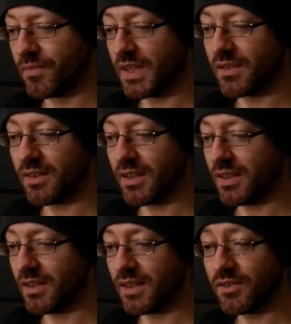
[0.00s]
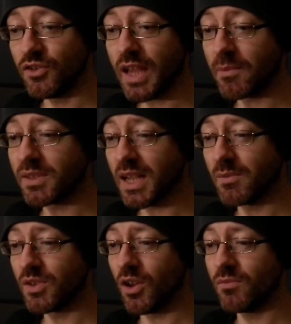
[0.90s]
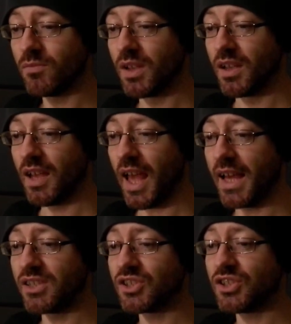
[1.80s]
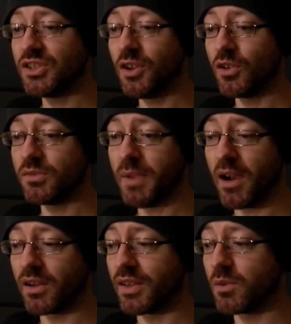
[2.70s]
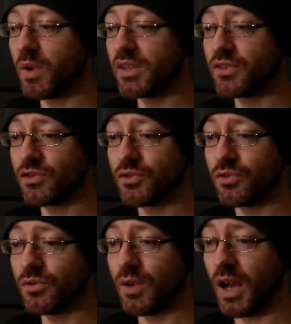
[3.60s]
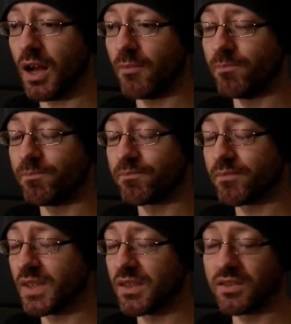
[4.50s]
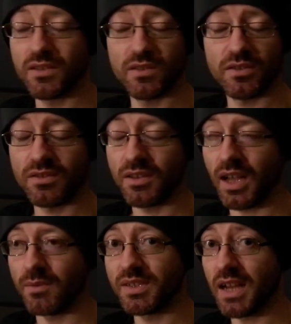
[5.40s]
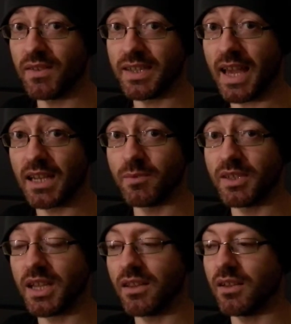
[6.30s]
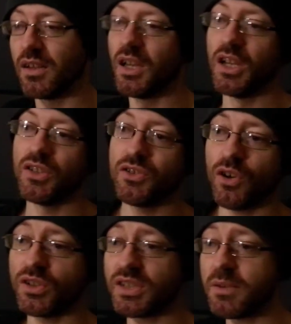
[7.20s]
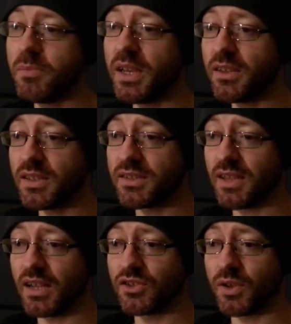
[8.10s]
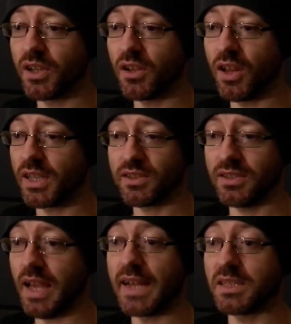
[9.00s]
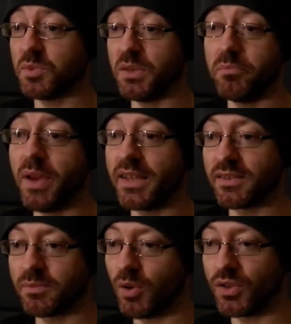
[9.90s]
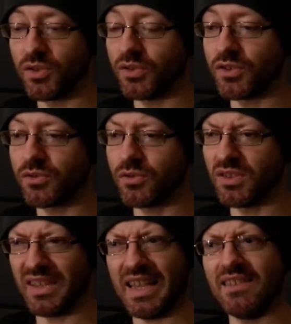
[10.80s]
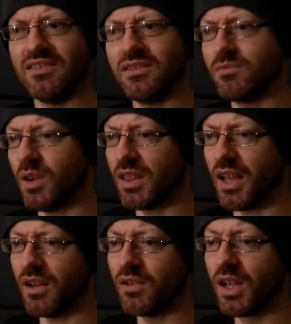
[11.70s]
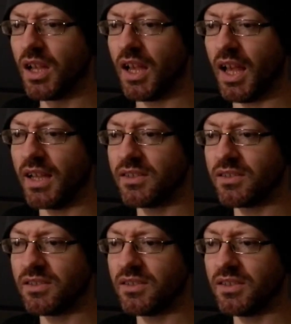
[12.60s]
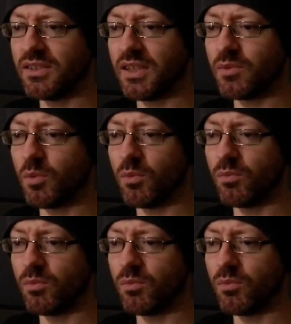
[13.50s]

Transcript: the, the the new captain comes on, and she knows Mariner. They went to um, um Starfleet Academy together, so she immediately starts treating her like she has to be the best person on this crew. She's like, Ensign, what the hell? And she says, well,